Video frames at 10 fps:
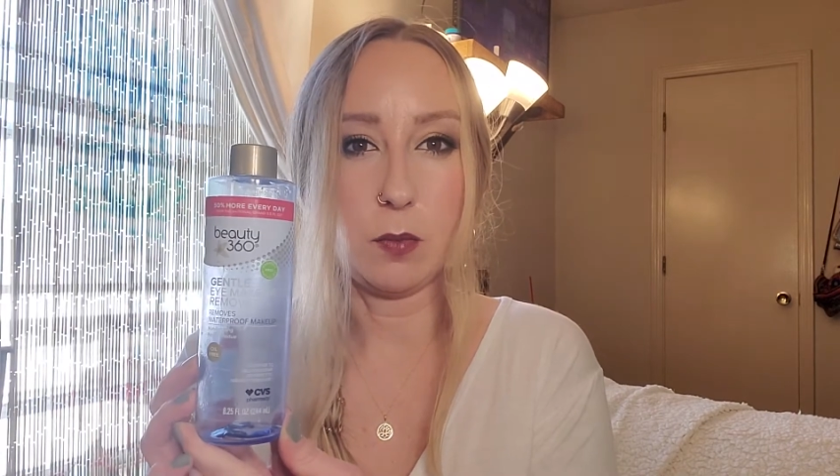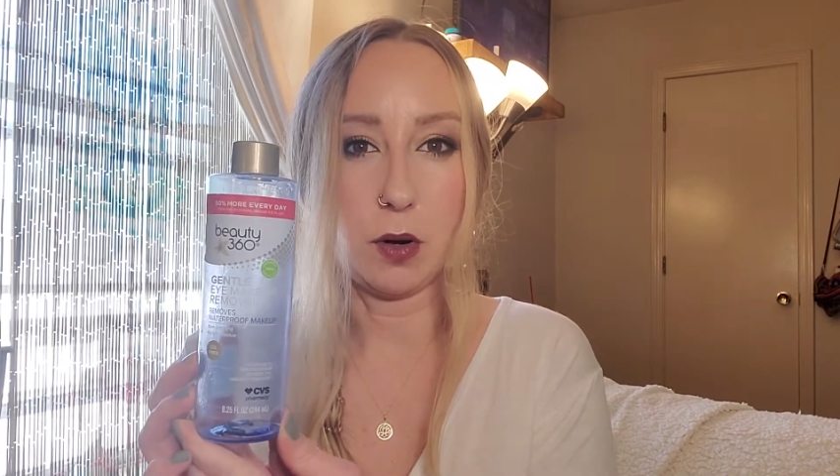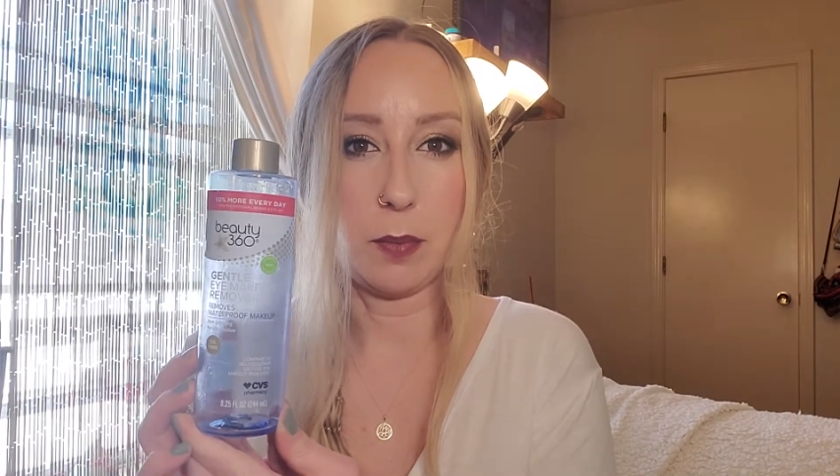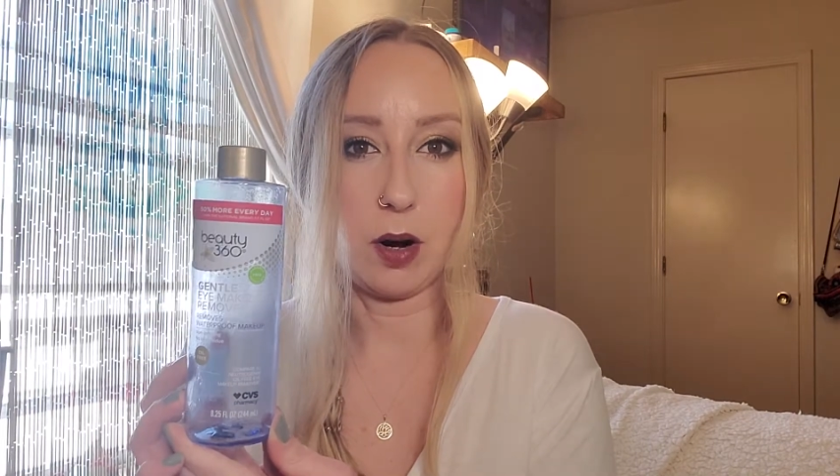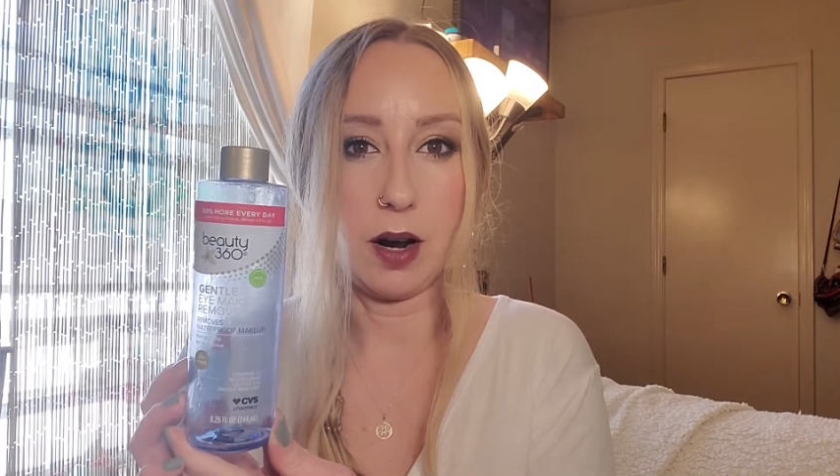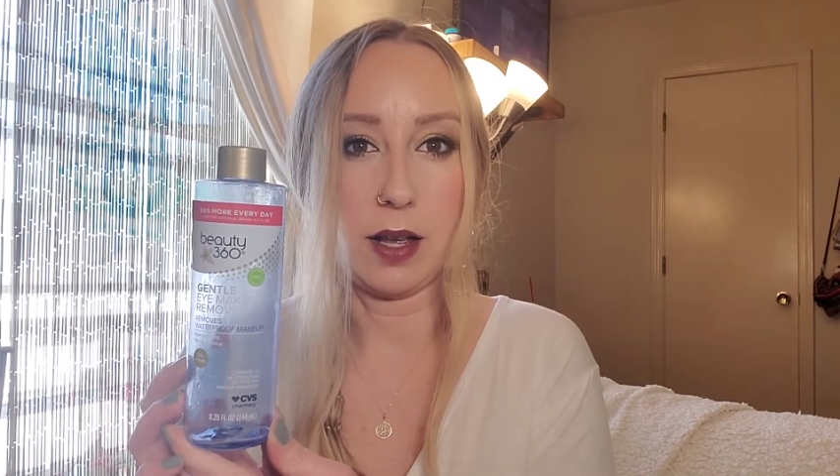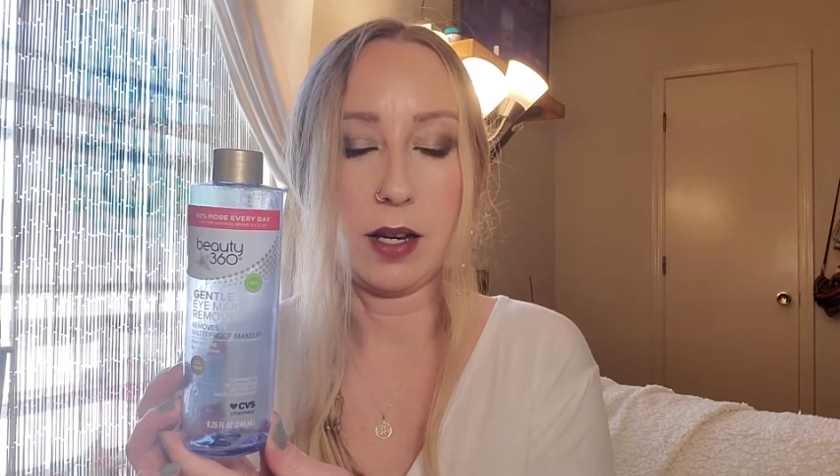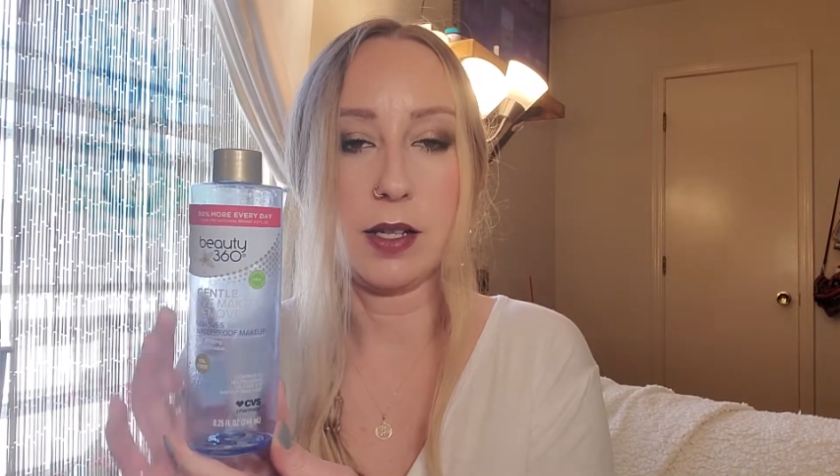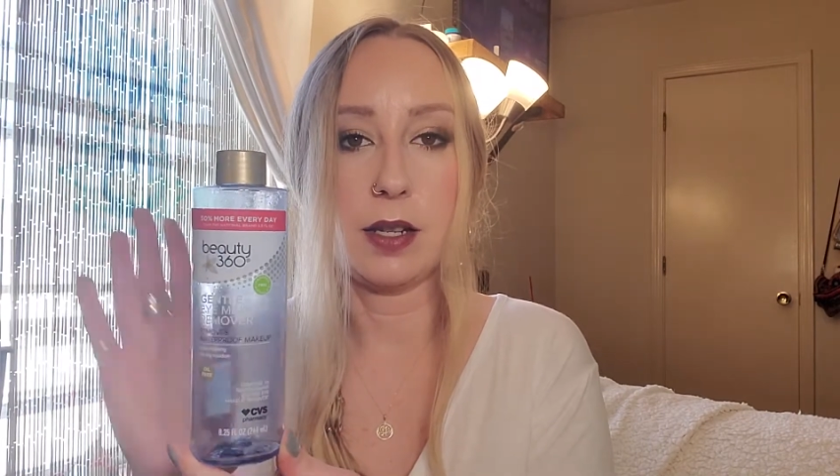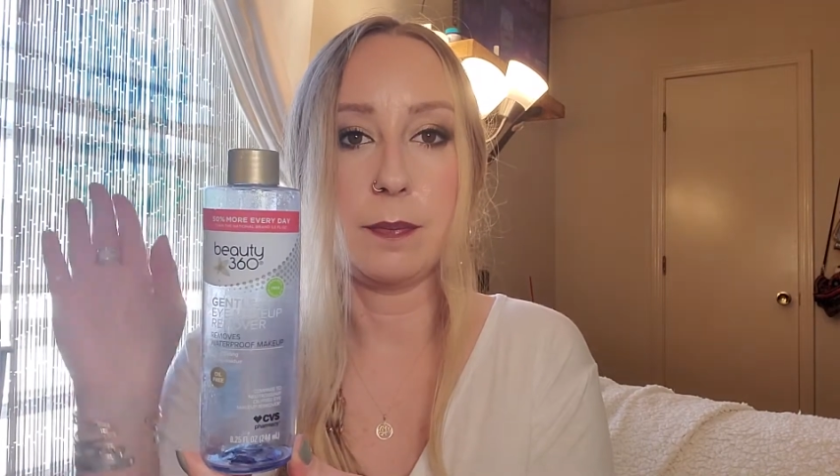more
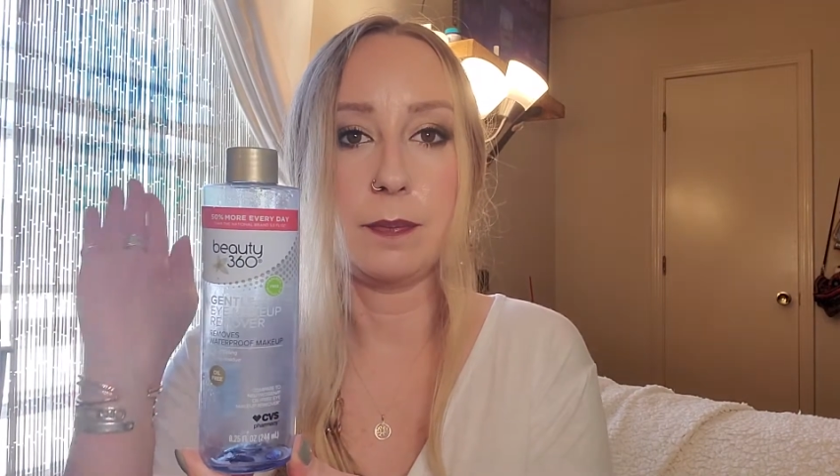product